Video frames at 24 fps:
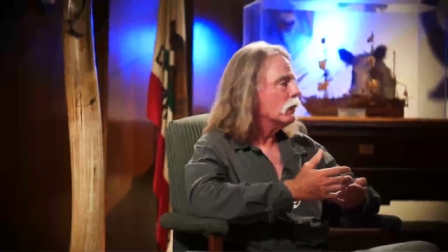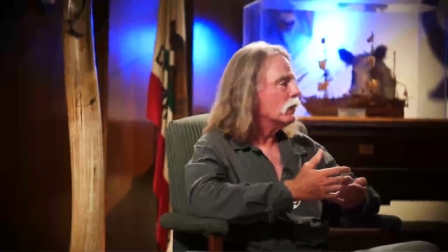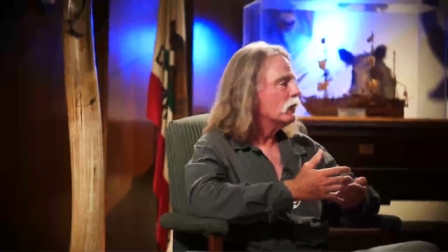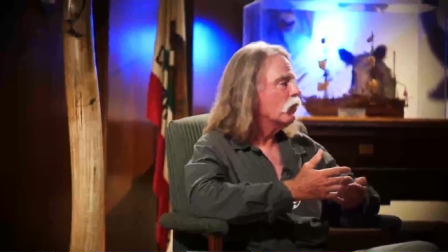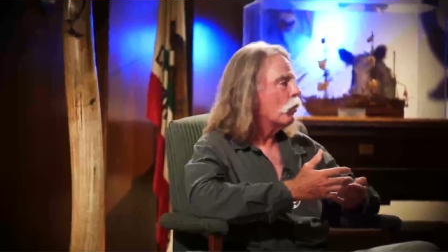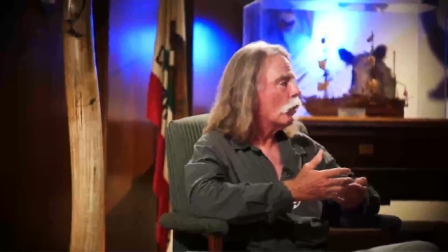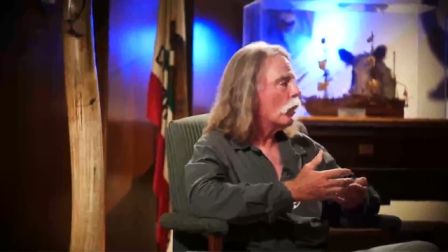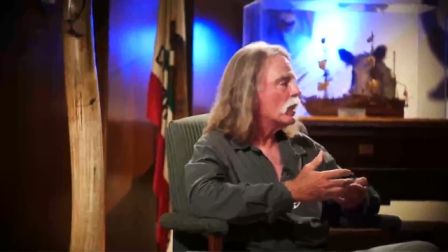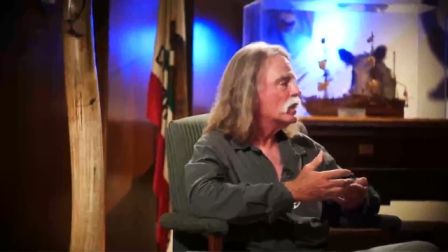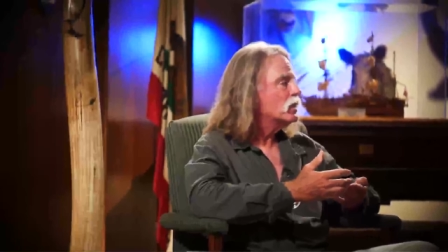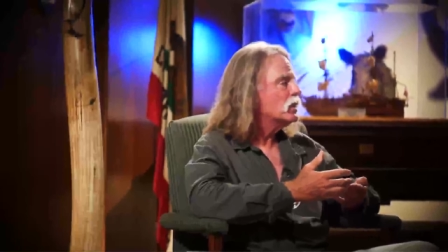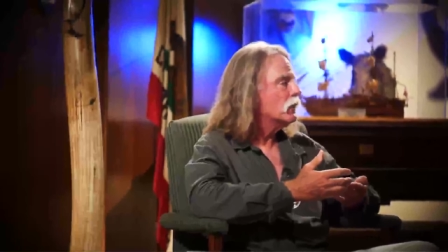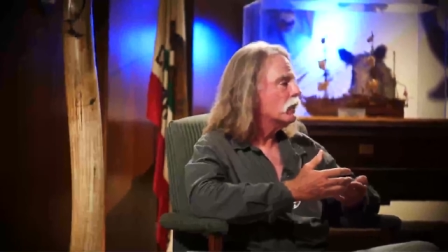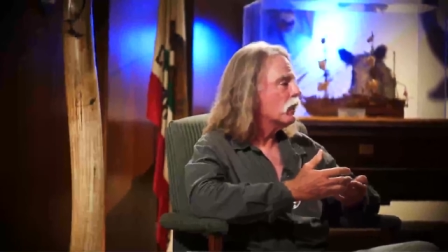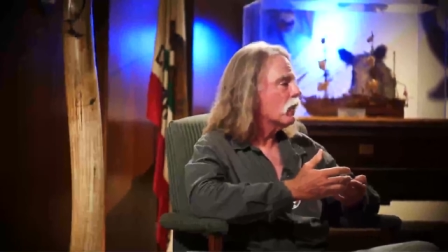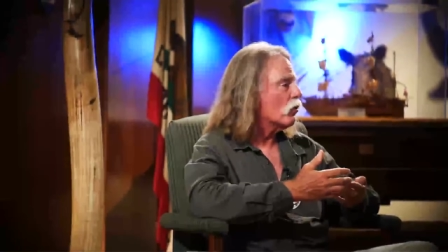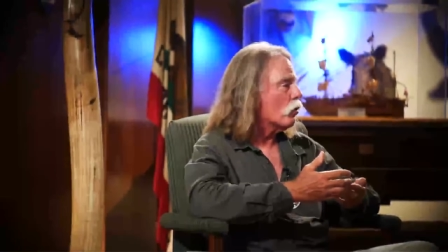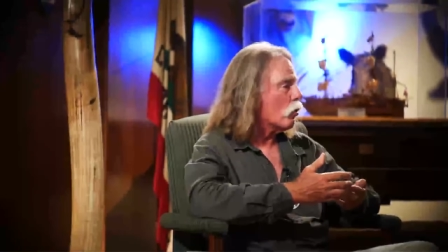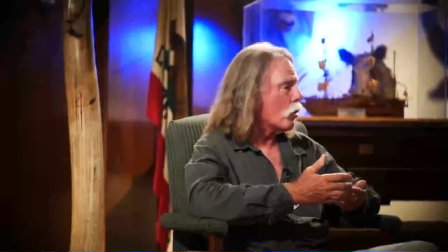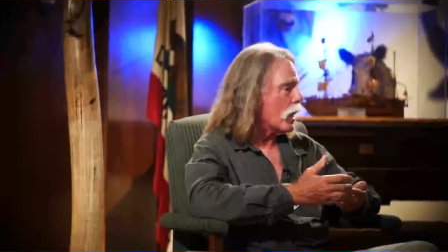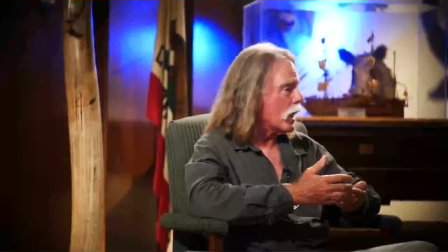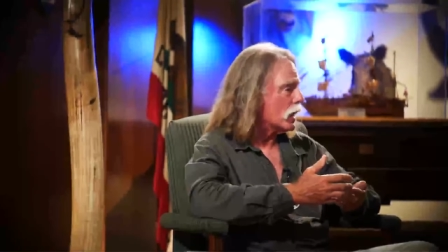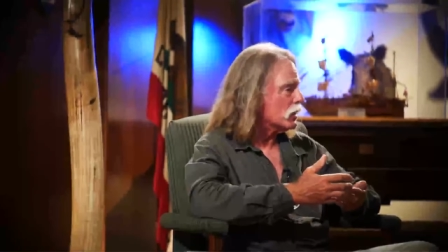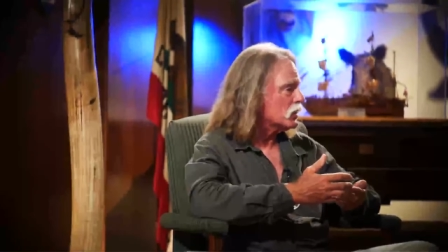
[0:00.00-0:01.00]
voyage of the
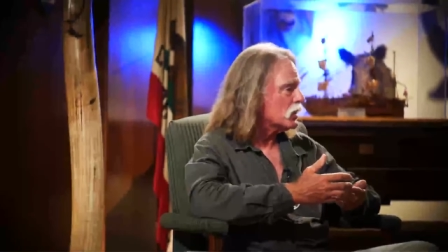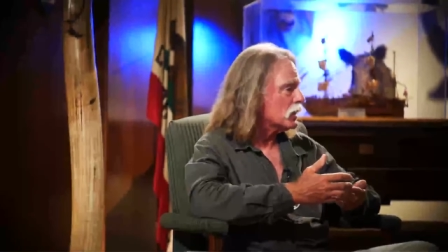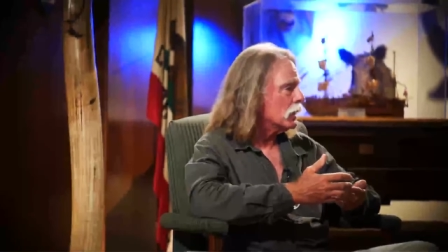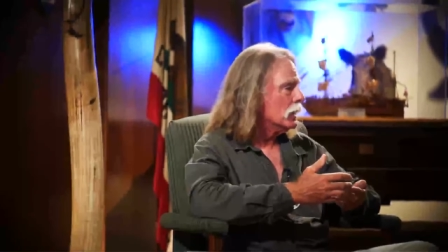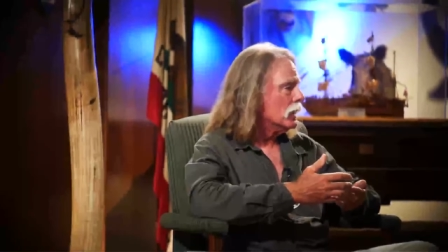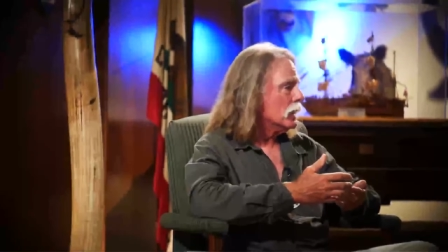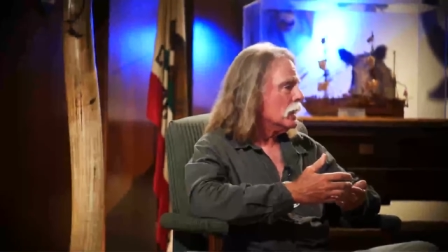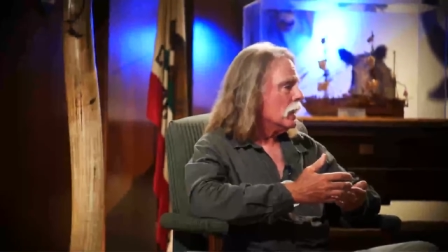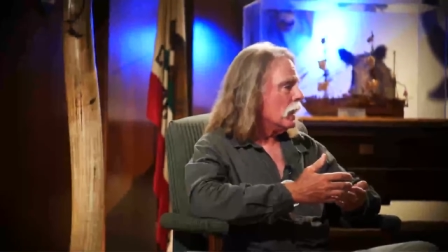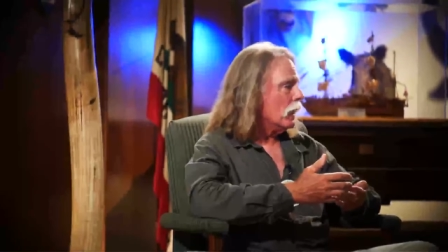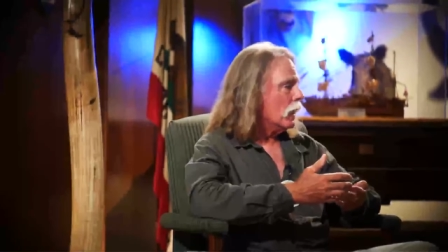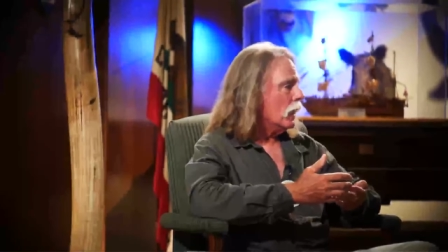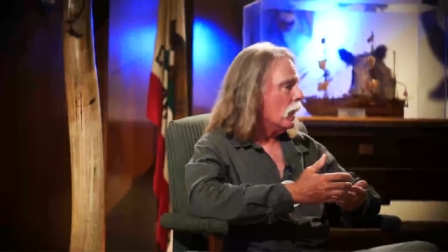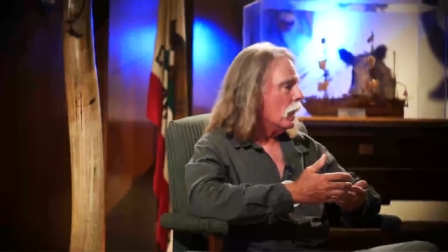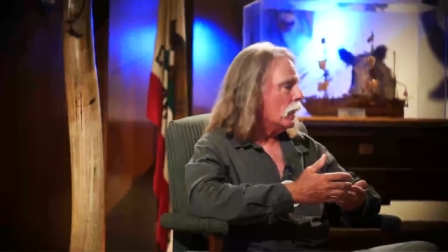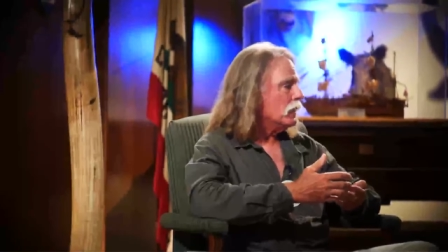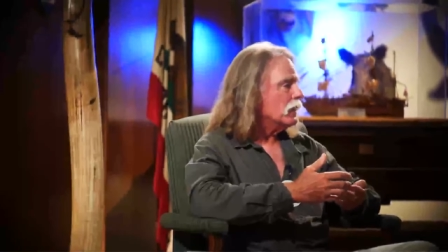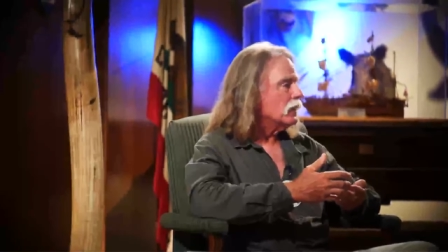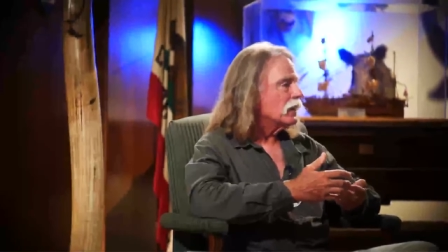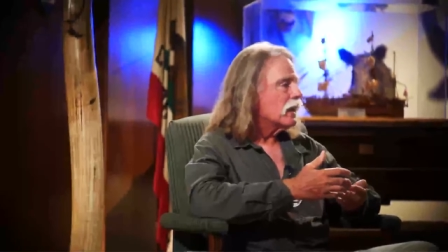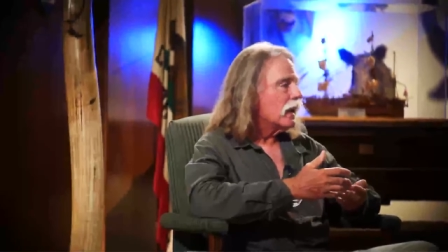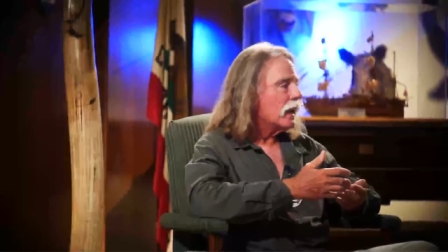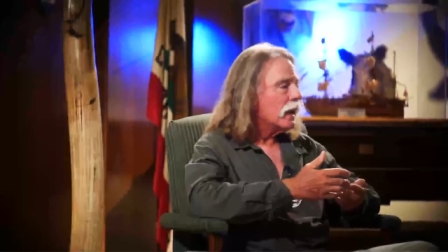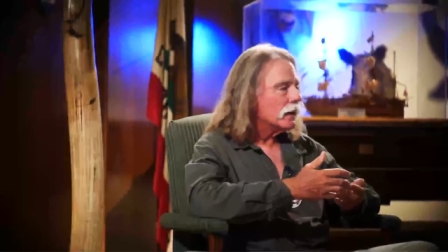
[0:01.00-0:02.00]
quest uh,
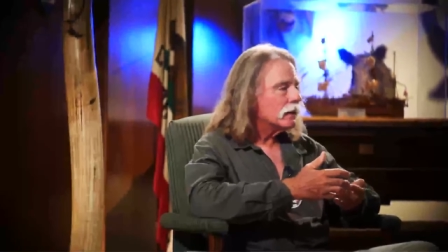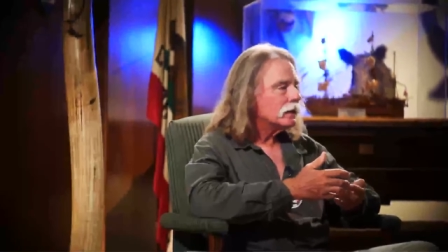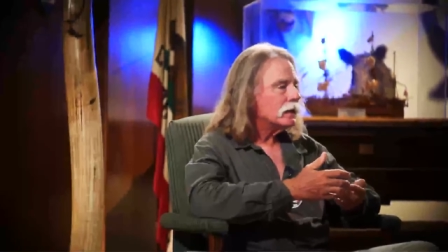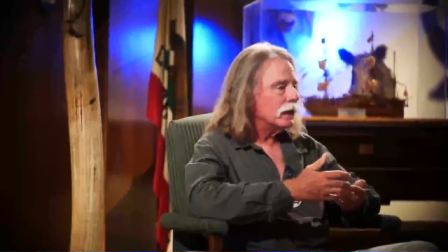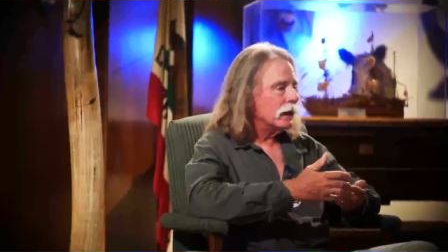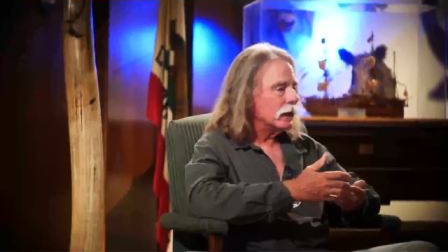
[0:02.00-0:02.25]
in Kent,